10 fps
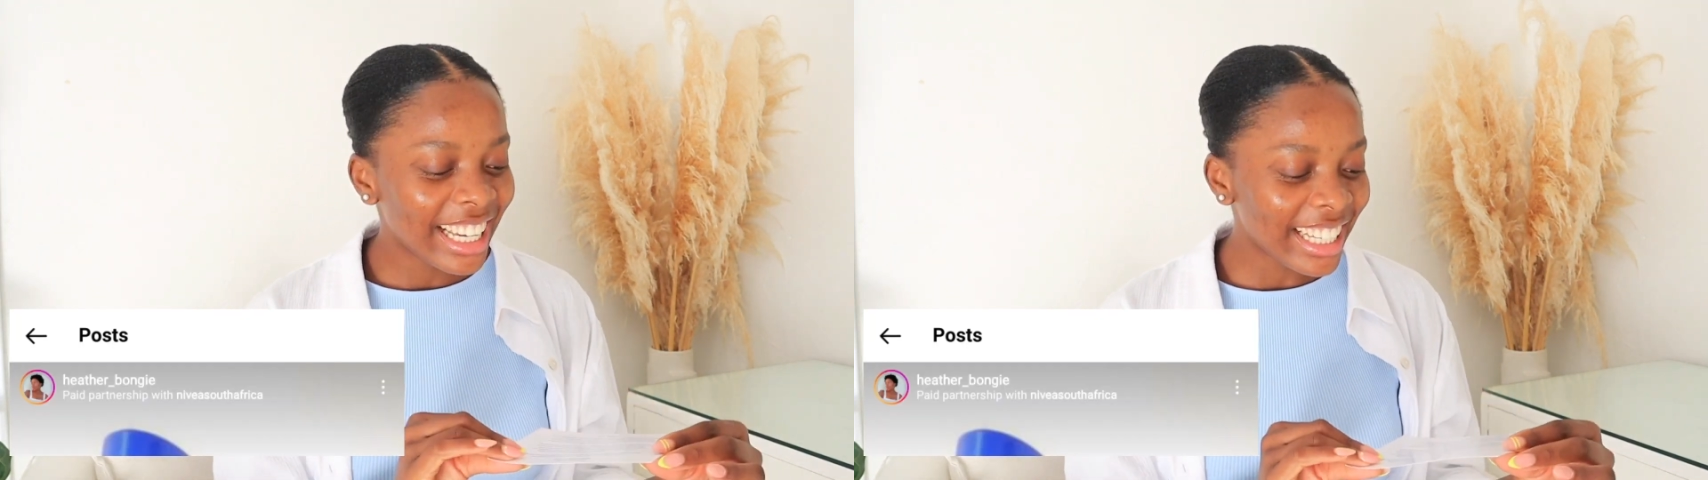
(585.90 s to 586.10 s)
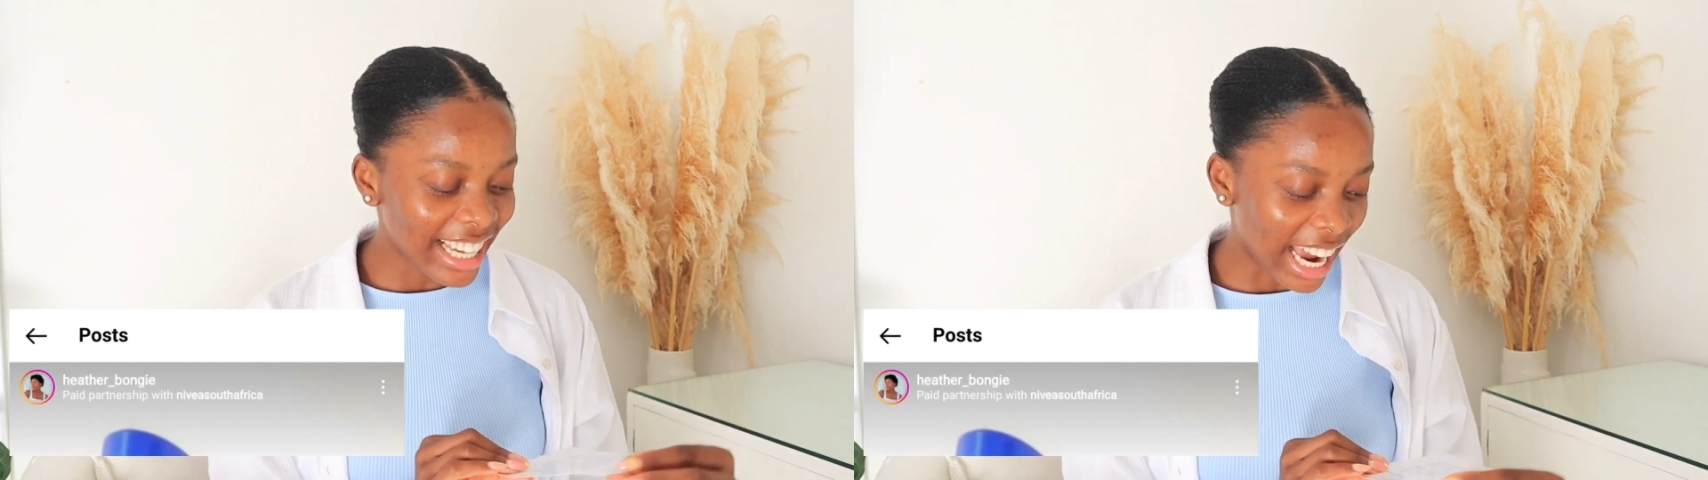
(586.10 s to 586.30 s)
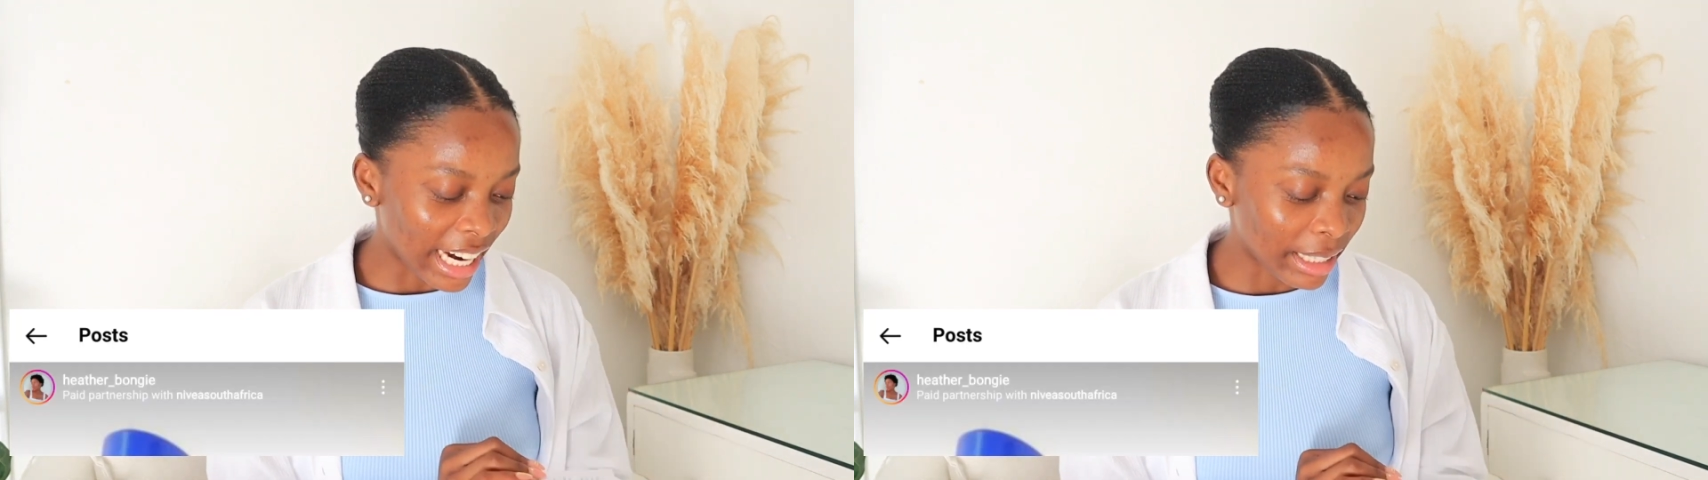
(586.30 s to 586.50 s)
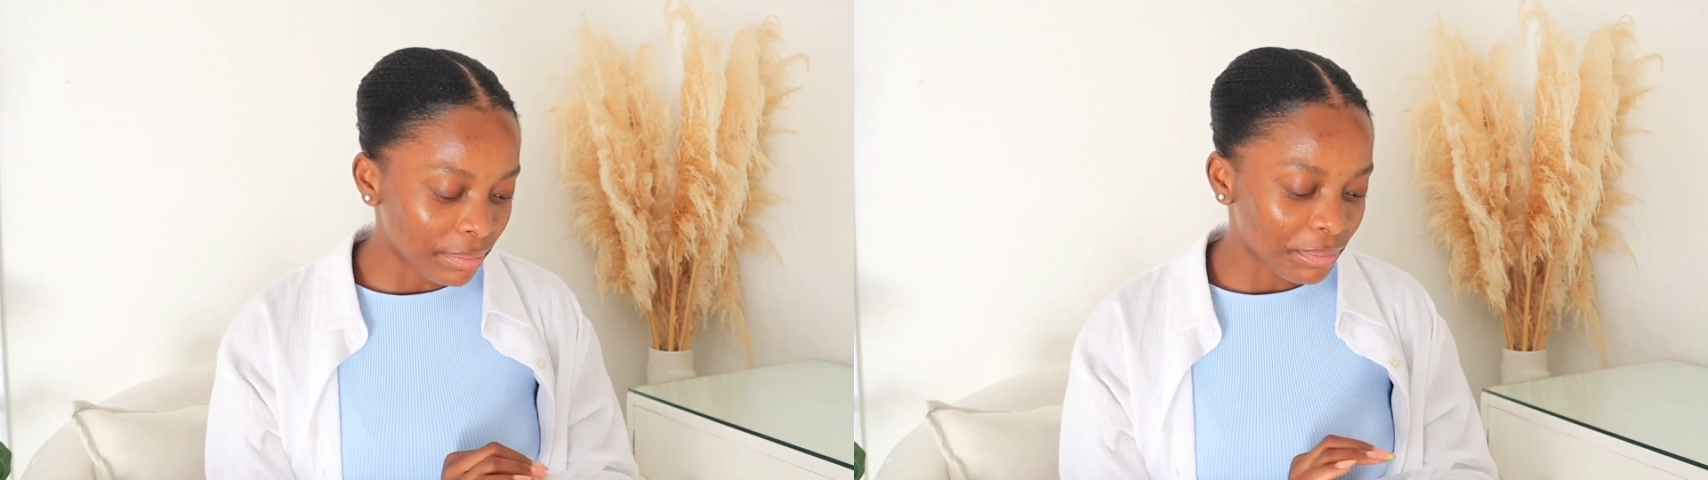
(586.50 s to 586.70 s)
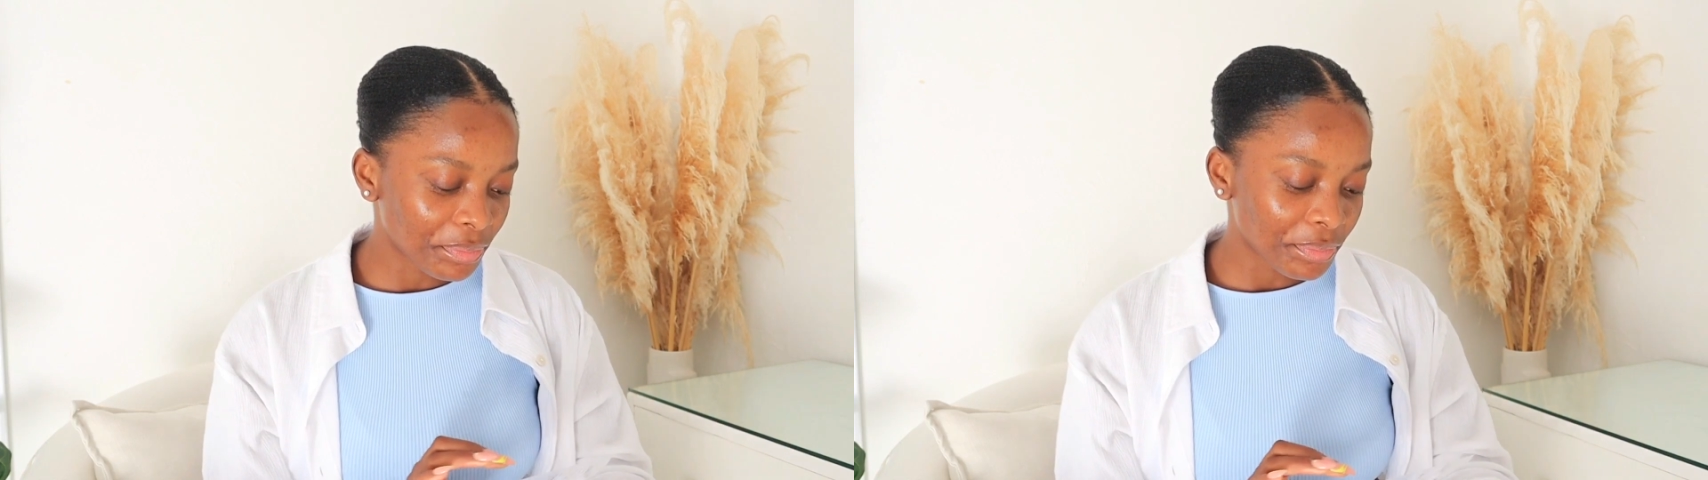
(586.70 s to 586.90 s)

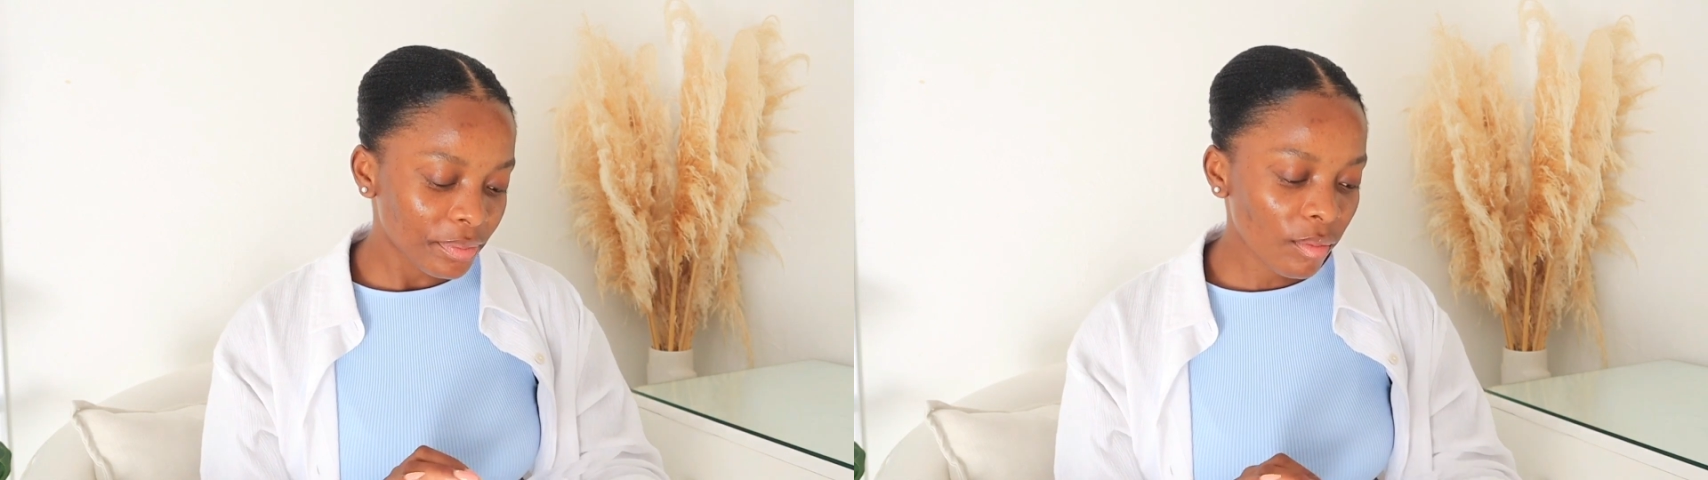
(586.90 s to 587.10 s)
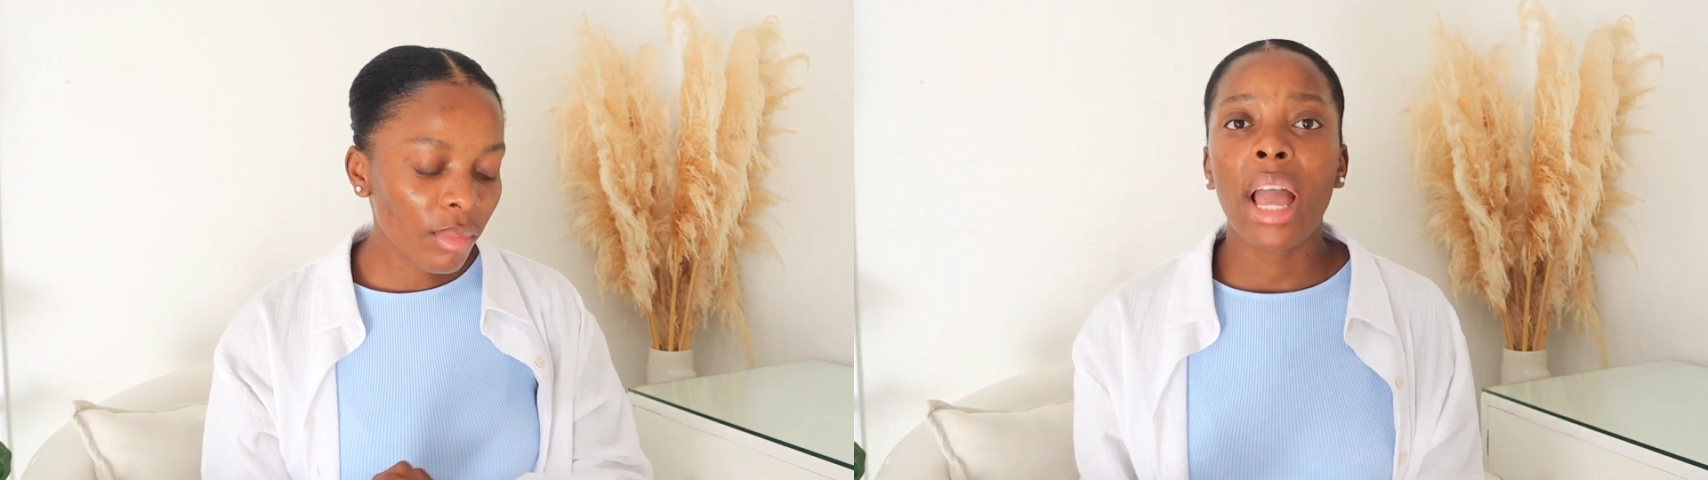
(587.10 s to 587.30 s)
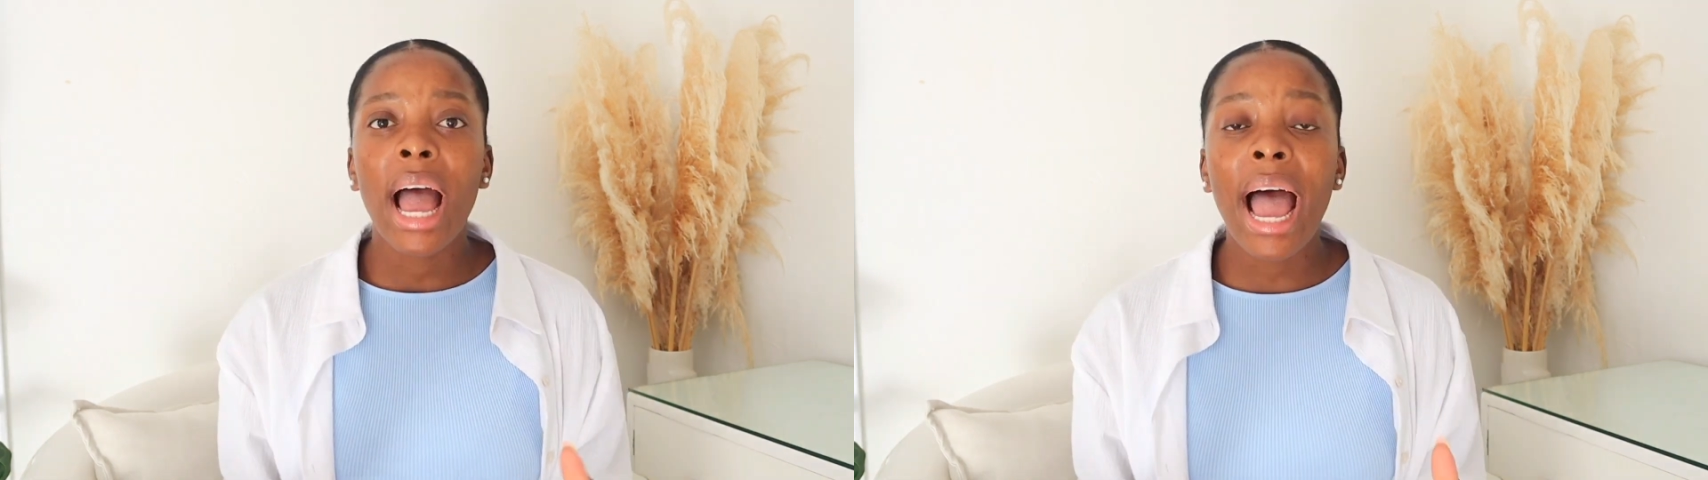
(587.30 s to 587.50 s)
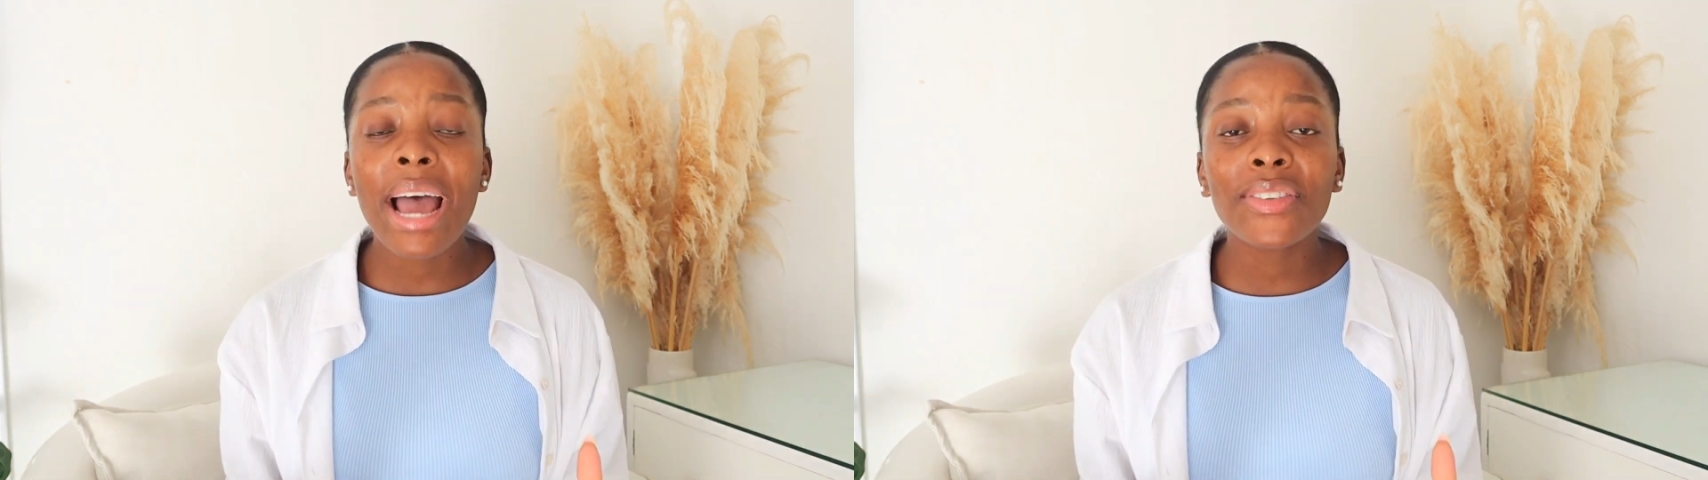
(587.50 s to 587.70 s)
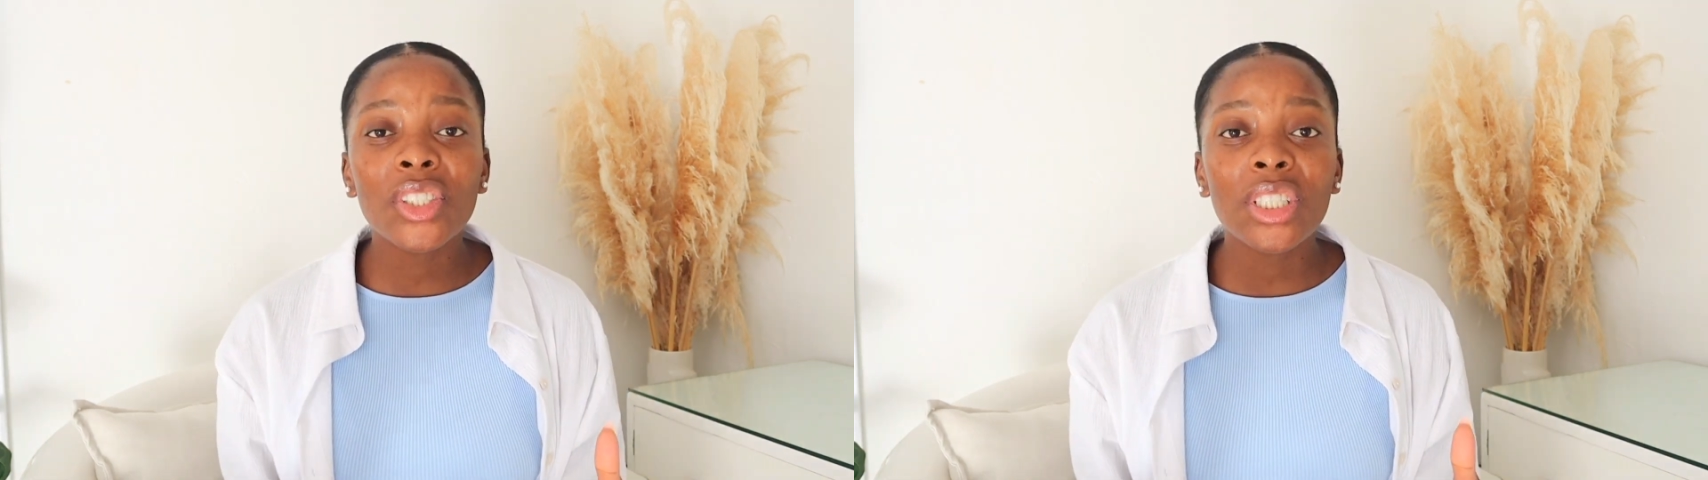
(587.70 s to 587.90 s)
yeah, I have such